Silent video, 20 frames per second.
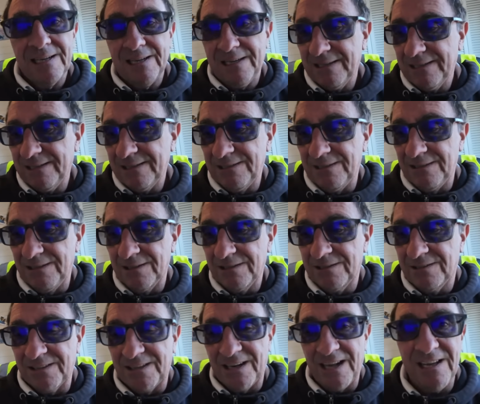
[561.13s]

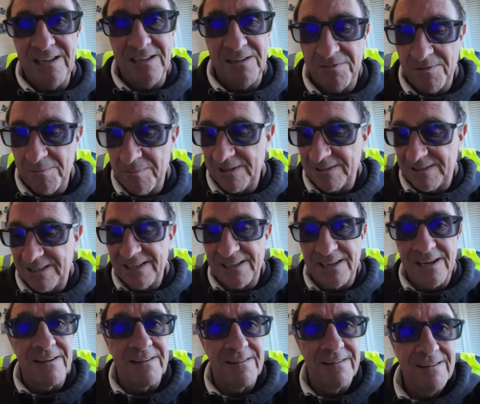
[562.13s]
and today for my
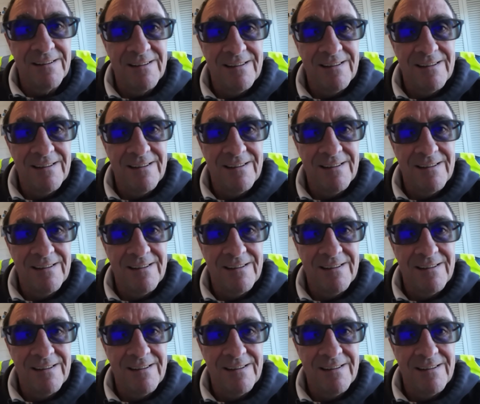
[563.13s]
dinner,